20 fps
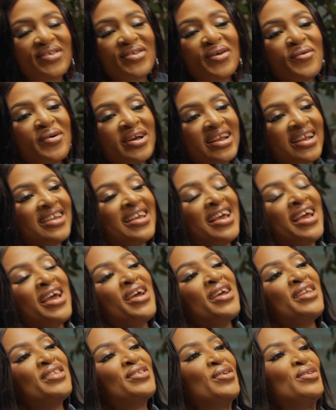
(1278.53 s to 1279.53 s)

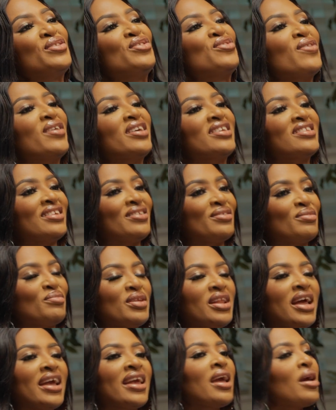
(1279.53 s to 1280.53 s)
So it was not
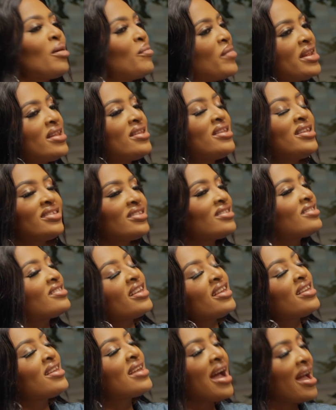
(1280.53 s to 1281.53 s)
be like, but this is
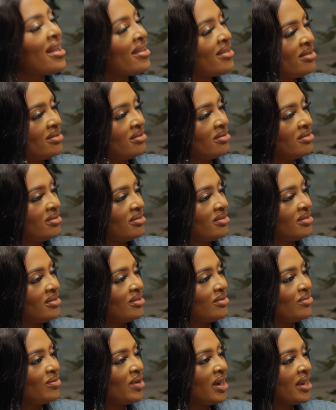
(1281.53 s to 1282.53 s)
the guy,
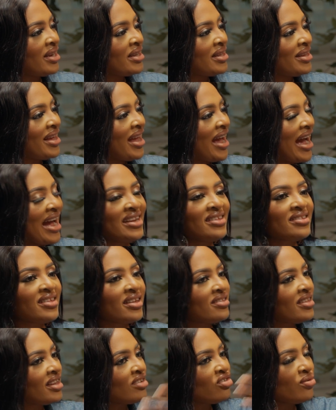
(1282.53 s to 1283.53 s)
right? And he's
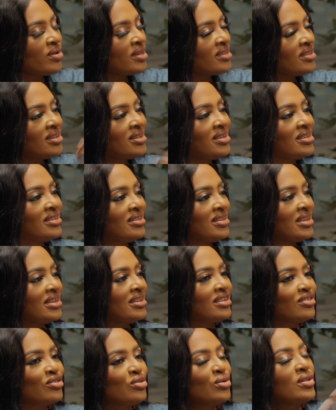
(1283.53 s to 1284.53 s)
exaggerating this thing.
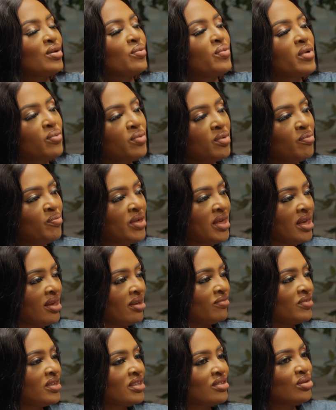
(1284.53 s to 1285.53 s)
This is not the way we
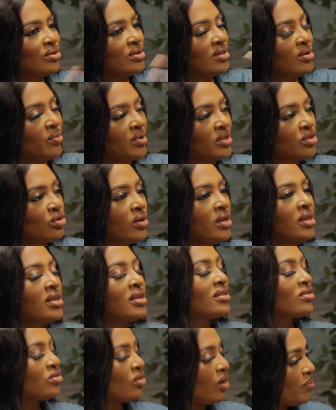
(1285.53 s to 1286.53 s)
behave. This is not the way. So
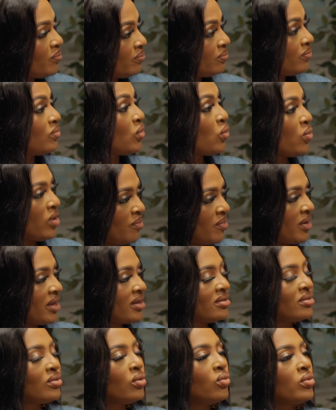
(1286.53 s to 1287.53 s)
some
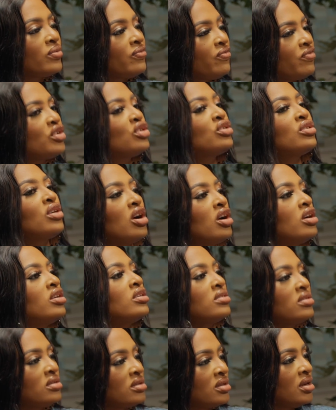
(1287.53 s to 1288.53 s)
women will feel
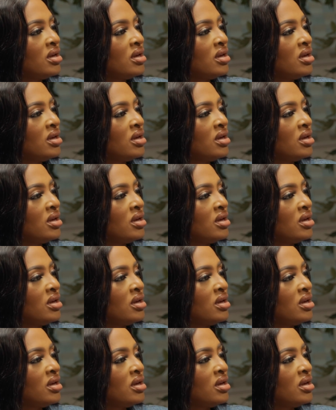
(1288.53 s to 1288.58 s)
hurt.